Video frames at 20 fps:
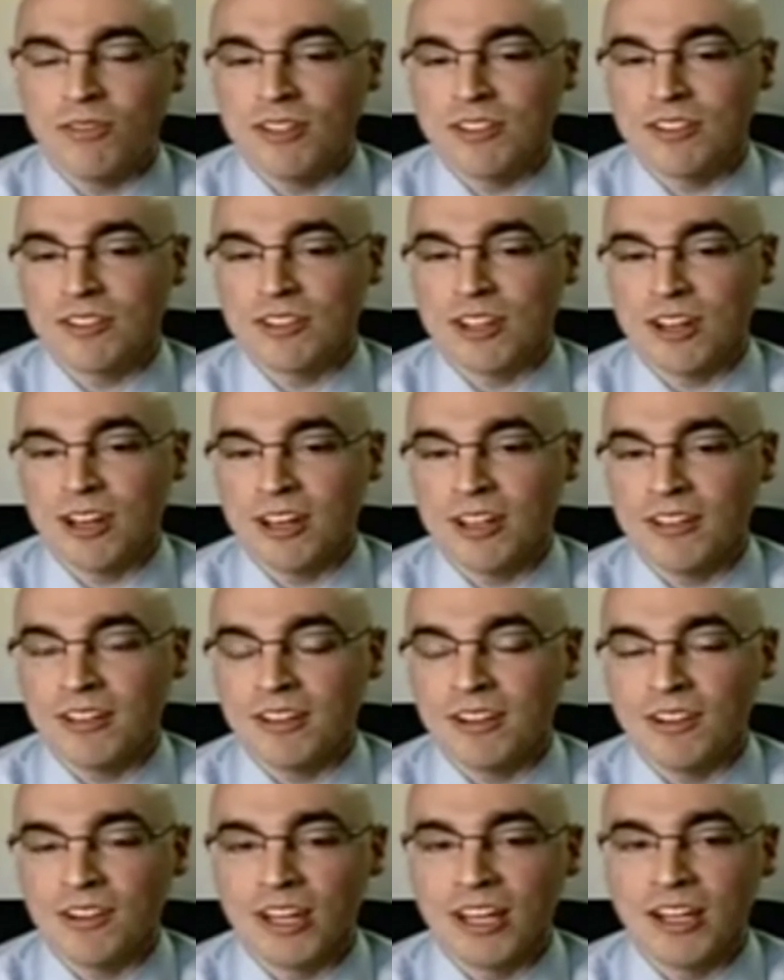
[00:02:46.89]
it's got
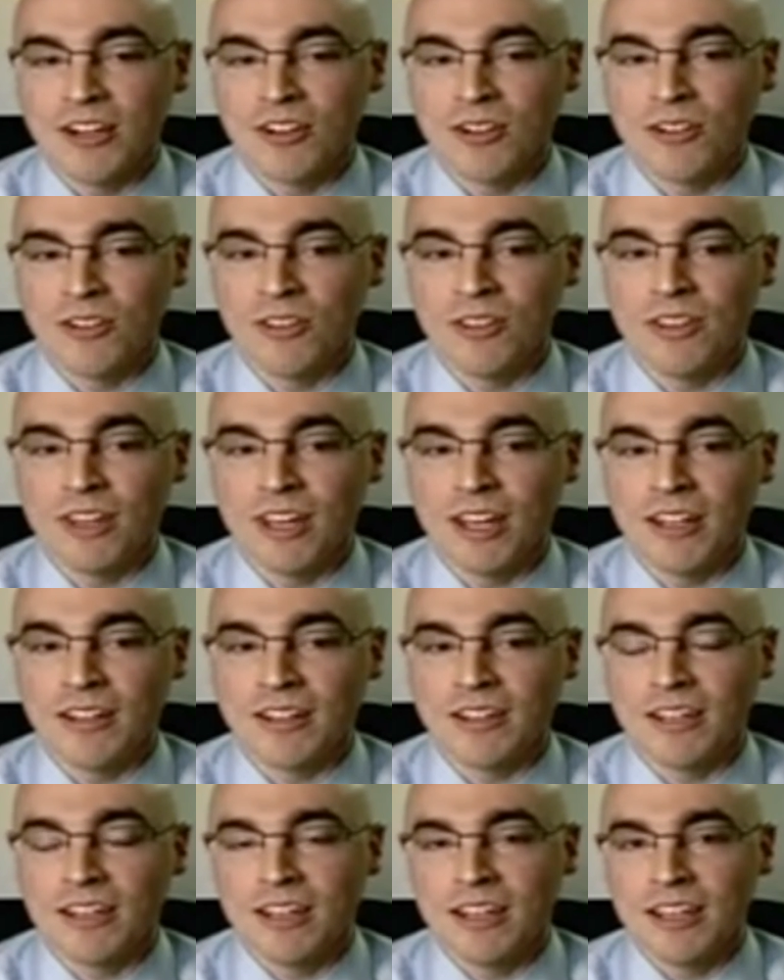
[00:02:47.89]
a layer
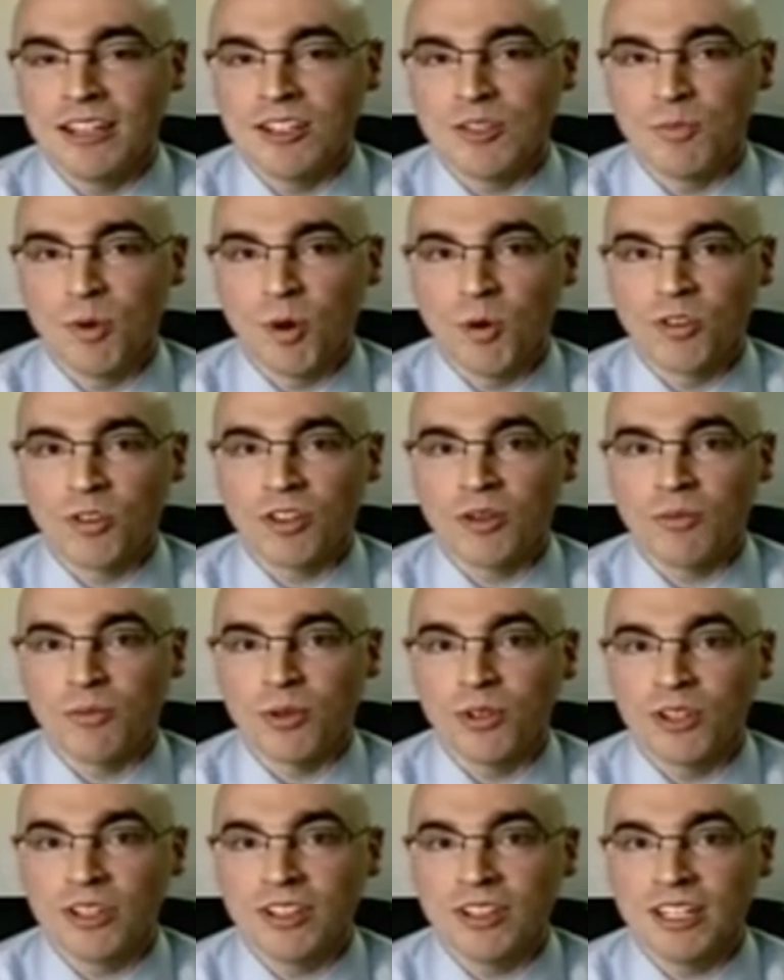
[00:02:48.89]
that is both
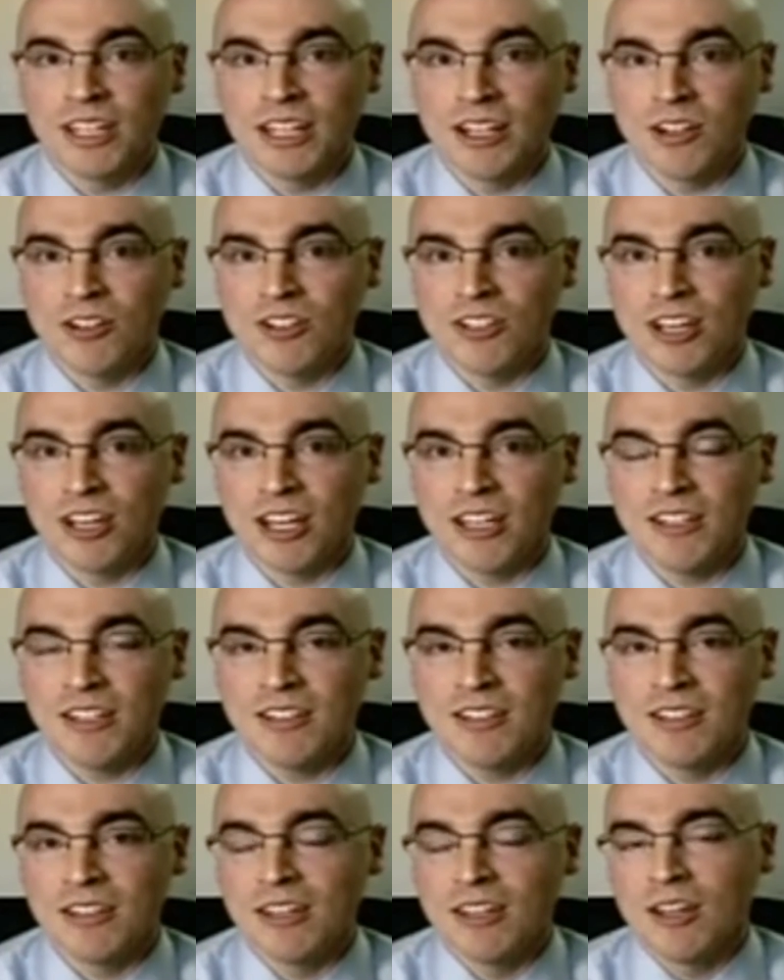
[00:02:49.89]
completely airtight,